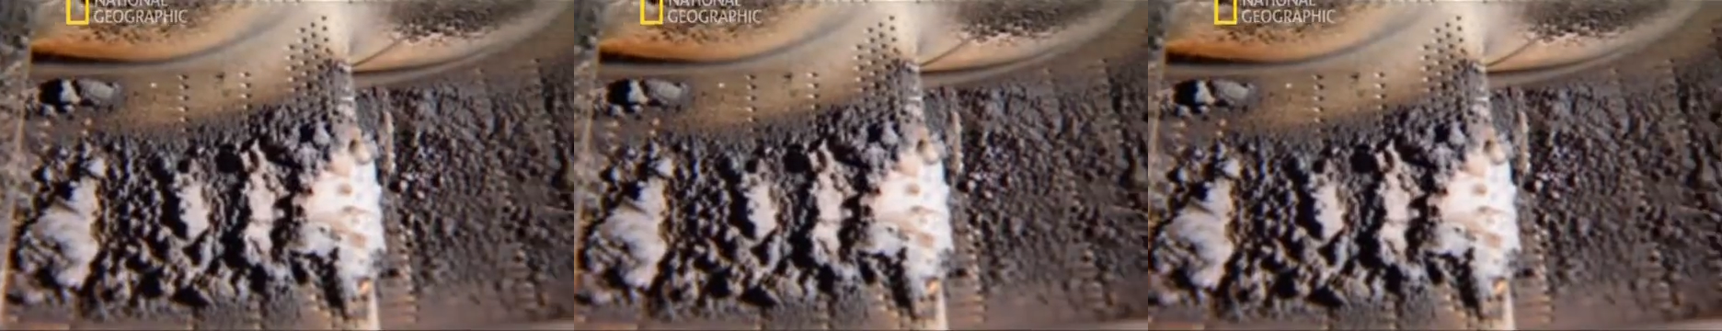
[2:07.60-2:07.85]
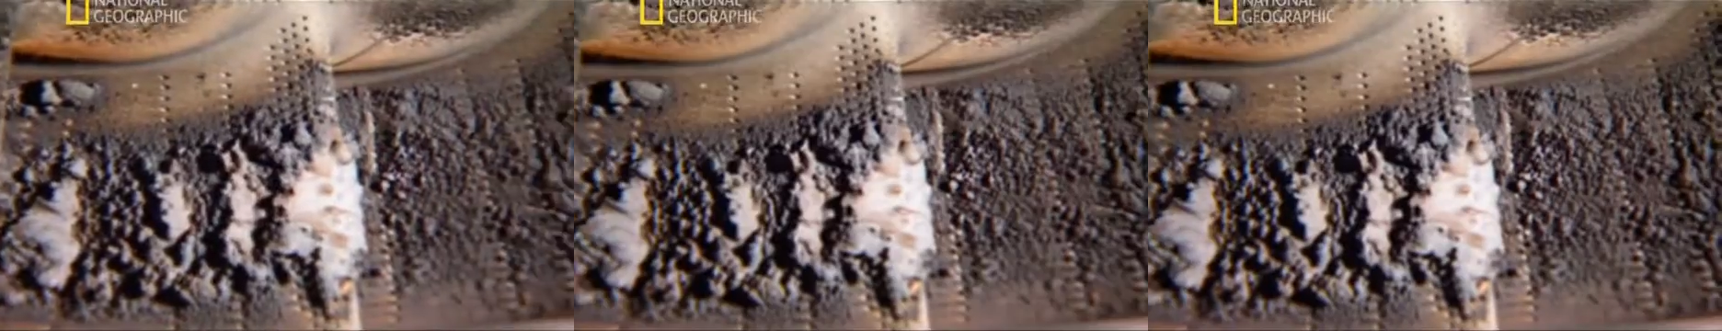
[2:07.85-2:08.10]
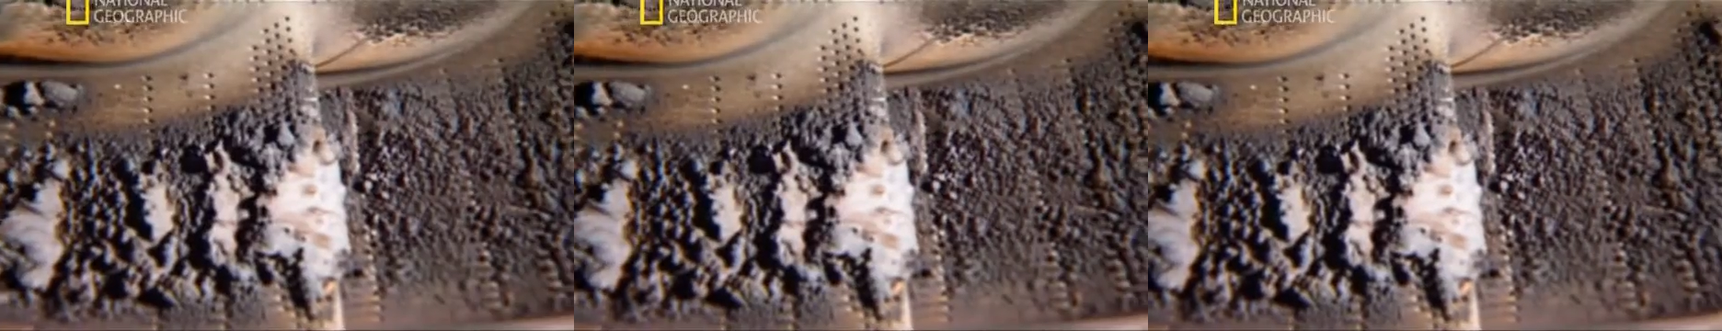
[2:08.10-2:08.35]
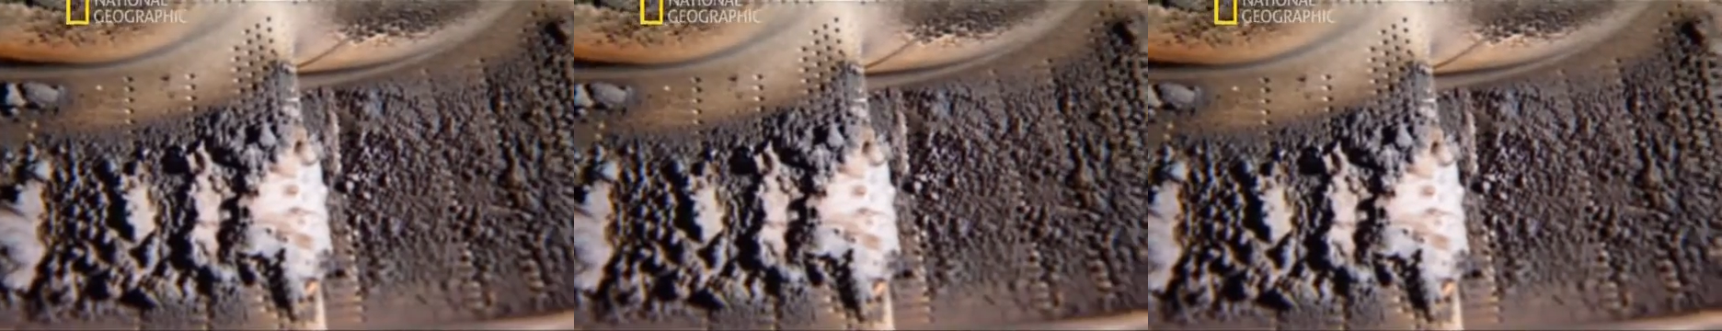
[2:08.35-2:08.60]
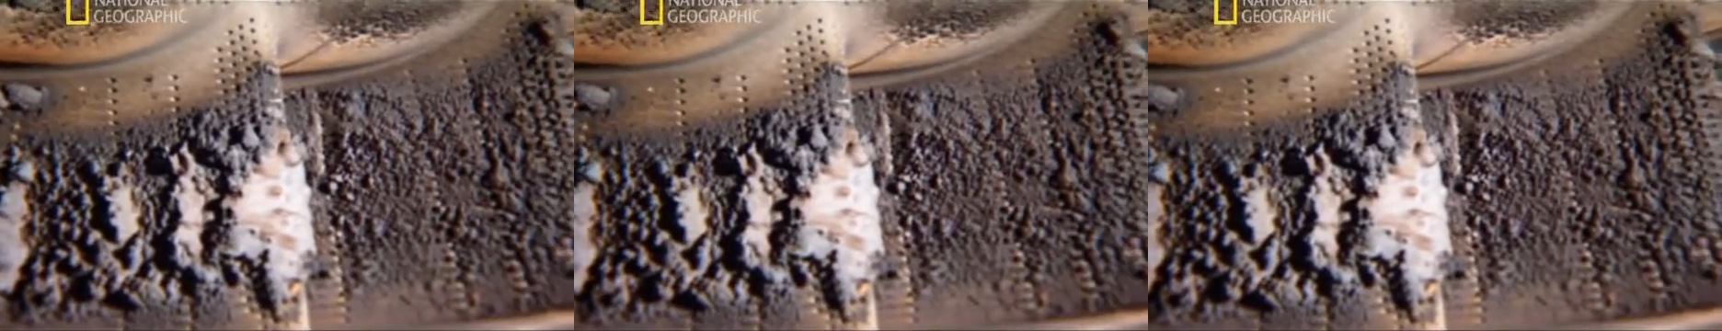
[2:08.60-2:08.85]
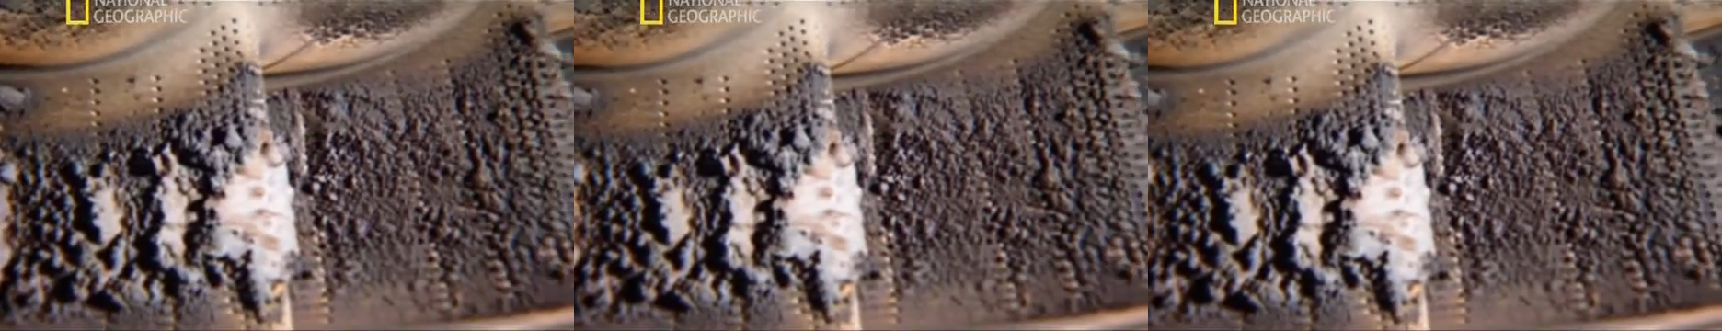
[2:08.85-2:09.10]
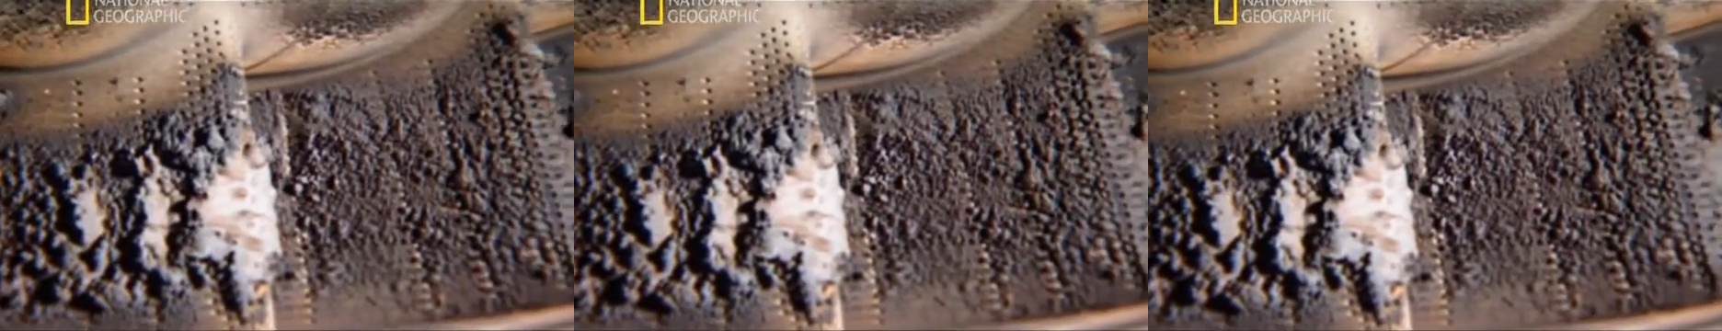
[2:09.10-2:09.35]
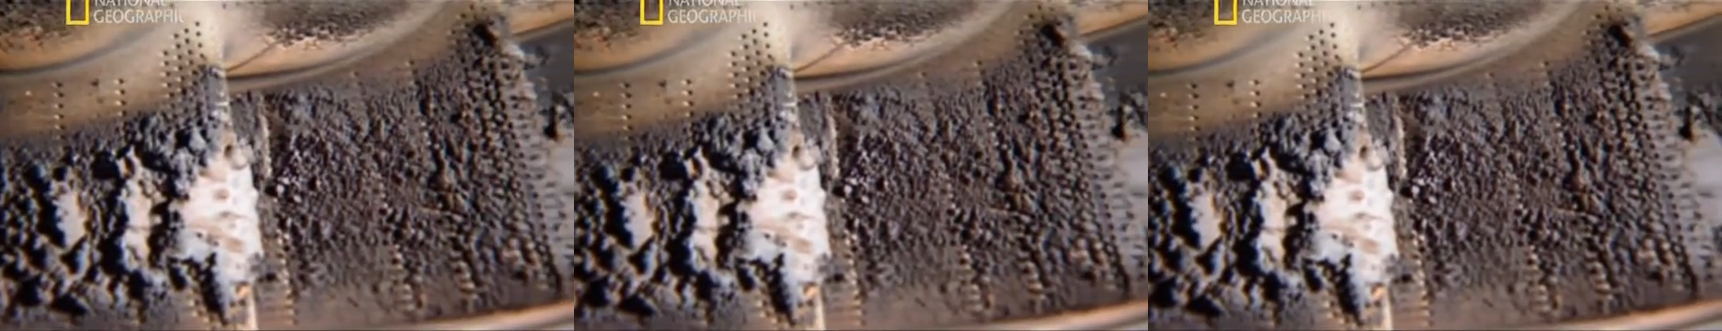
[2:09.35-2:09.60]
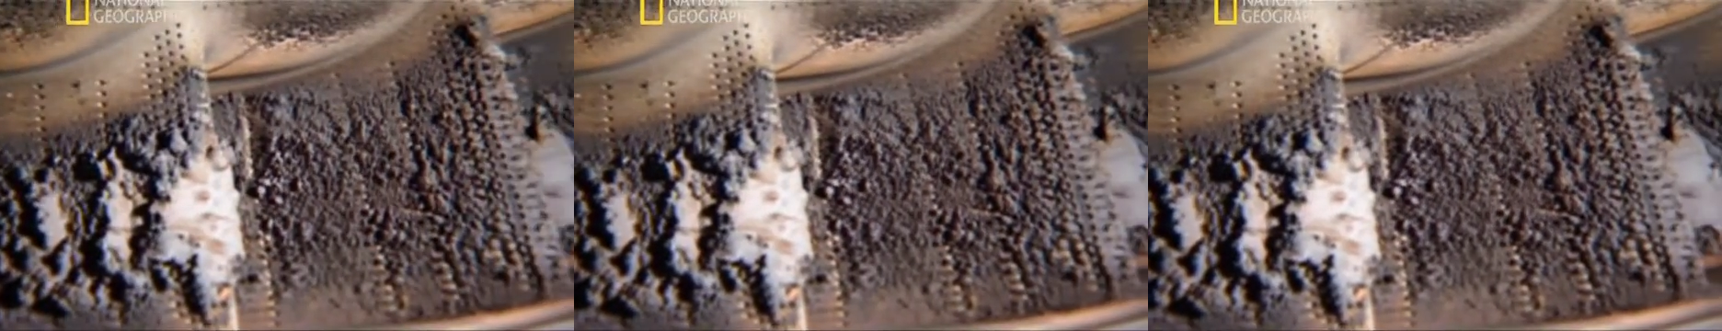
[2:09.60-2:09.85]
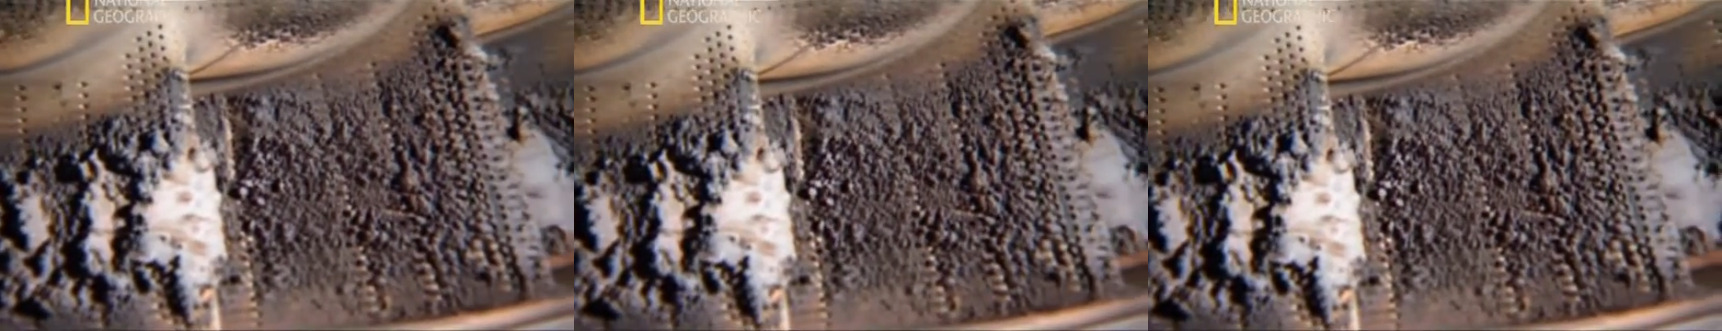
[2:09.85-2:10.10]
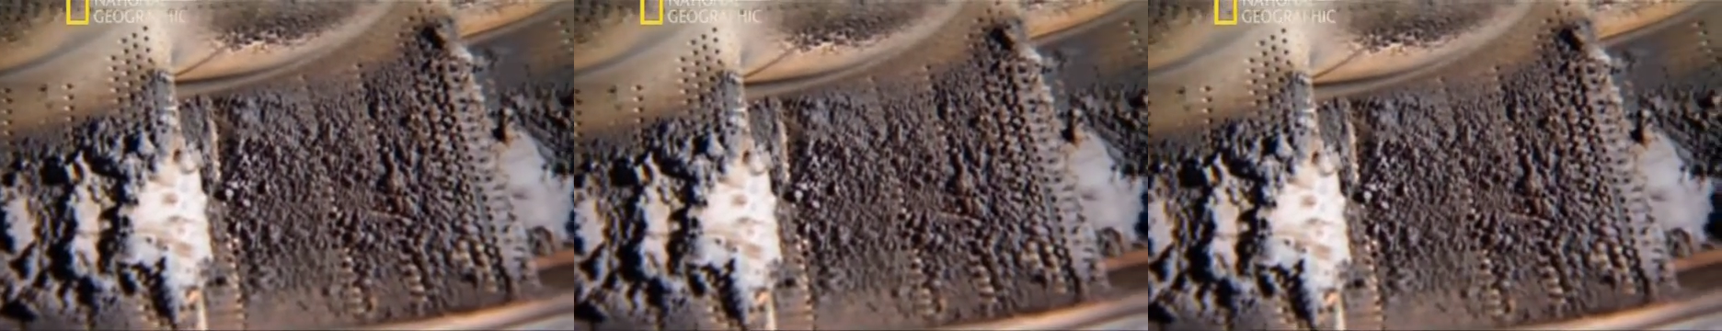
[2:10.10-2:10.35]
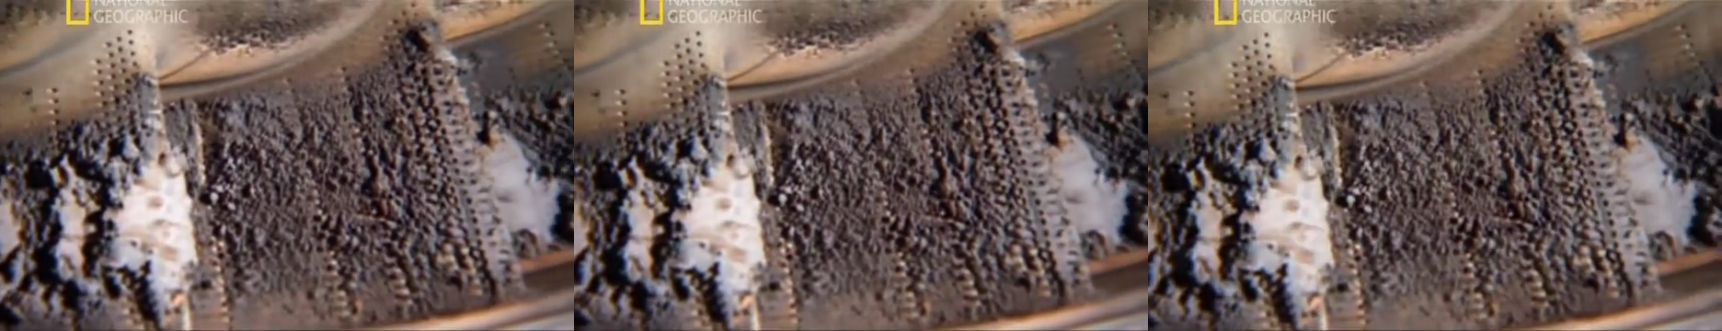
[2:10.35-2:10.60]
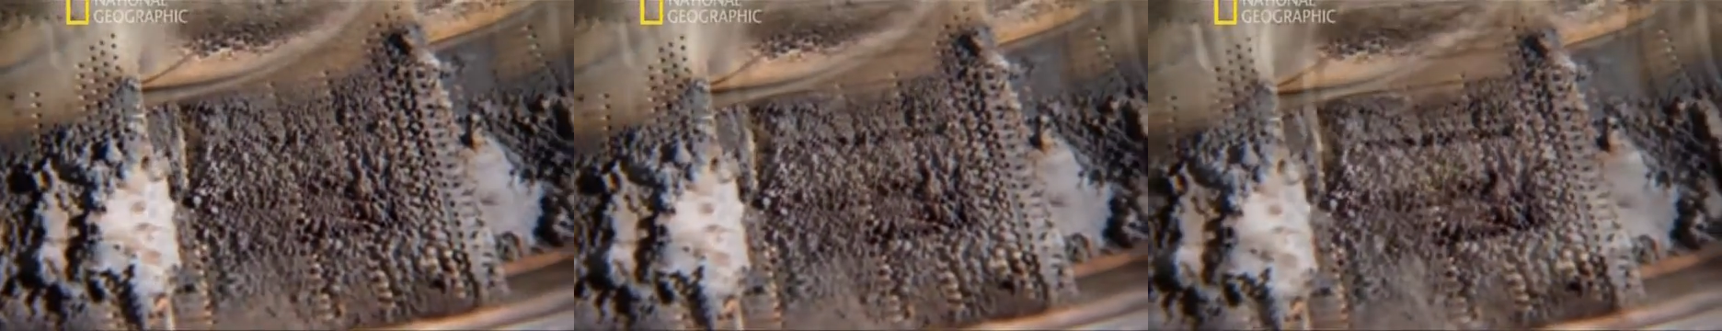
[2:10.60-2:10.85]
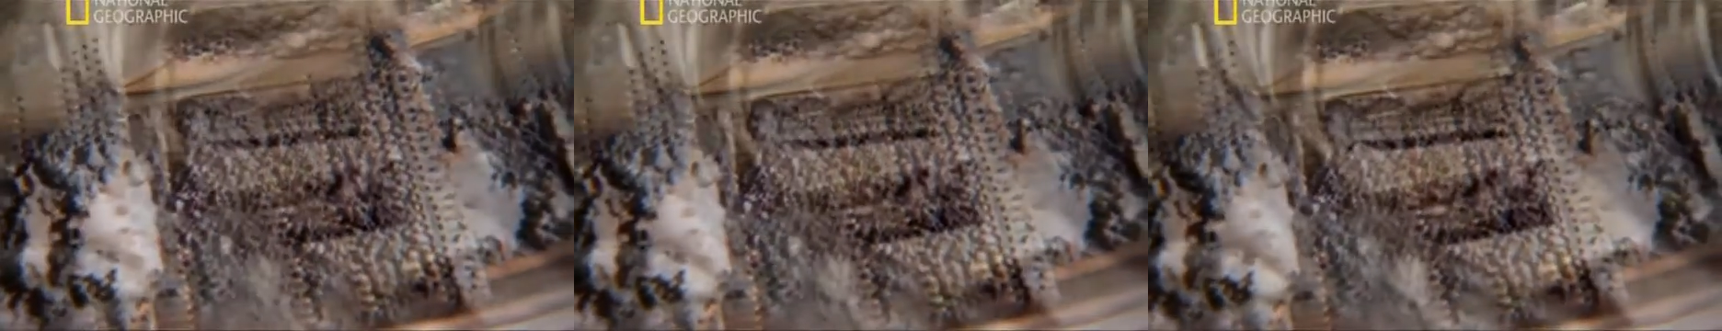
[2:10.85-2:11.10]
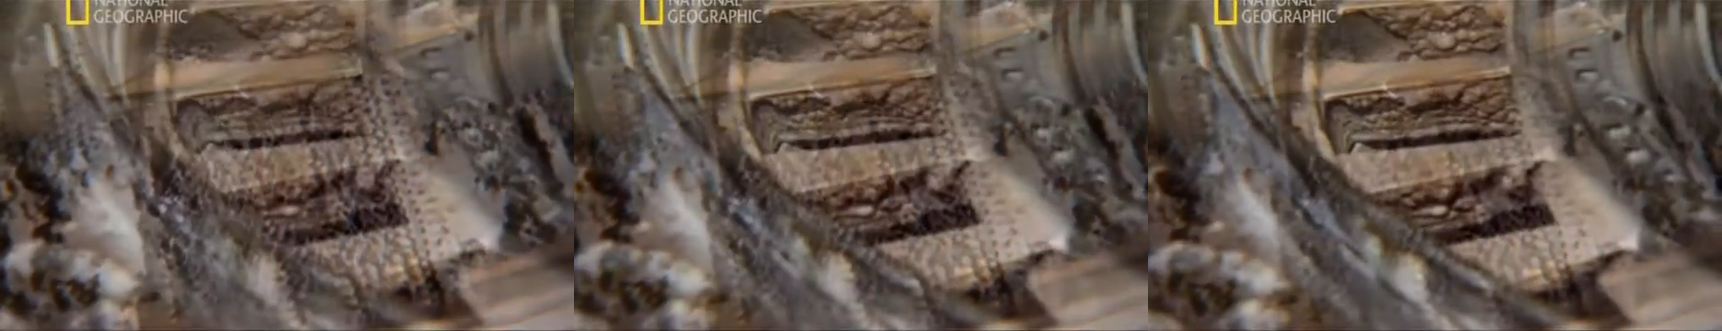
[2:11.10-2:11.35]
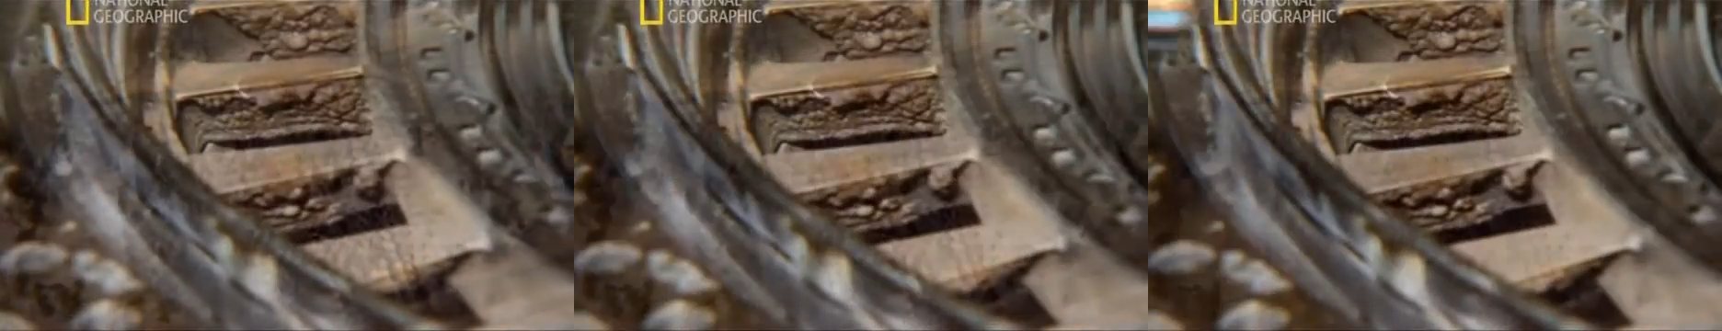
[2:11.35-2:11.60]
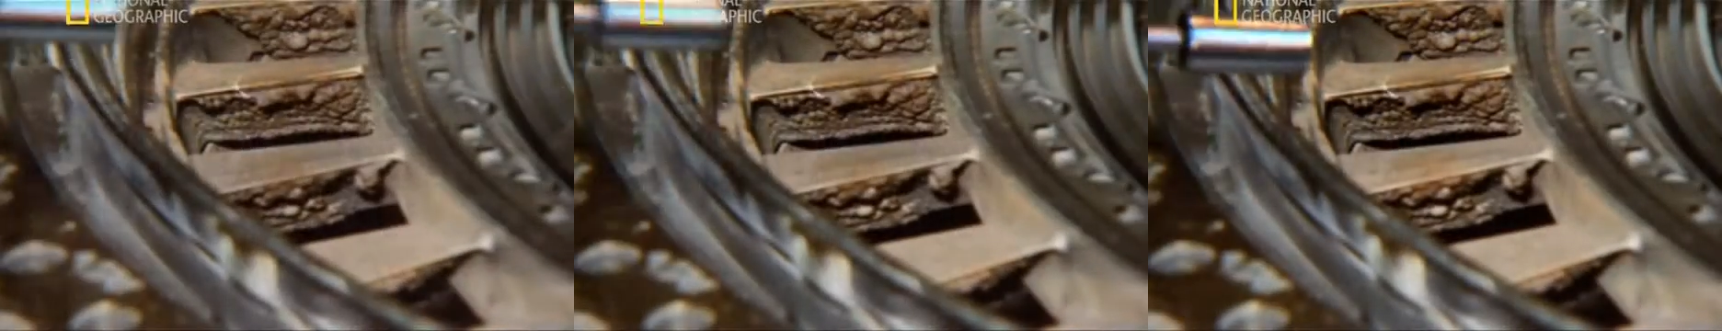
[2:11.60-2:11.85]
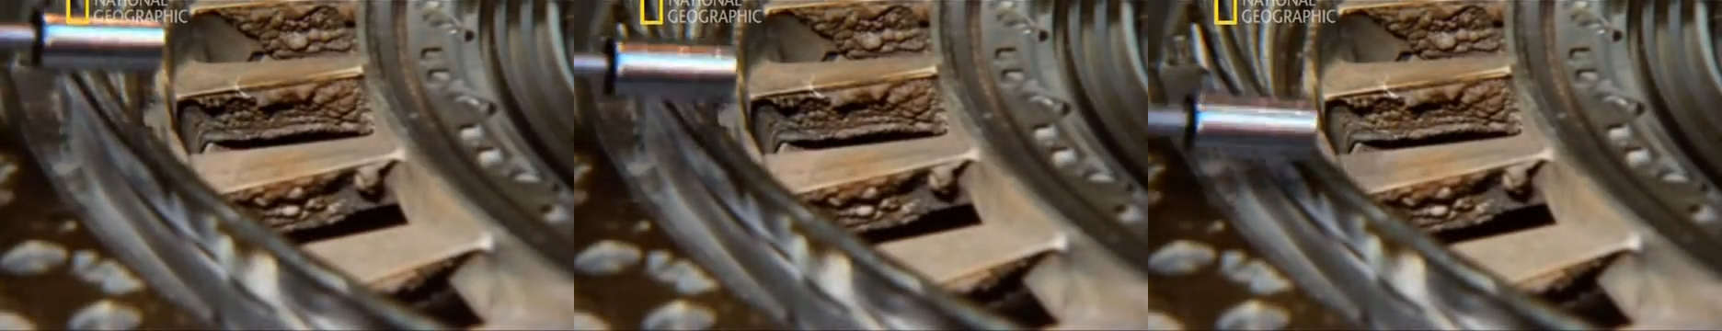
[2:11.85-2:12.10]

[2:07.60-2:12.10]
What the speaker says: [unreadable: no face in view]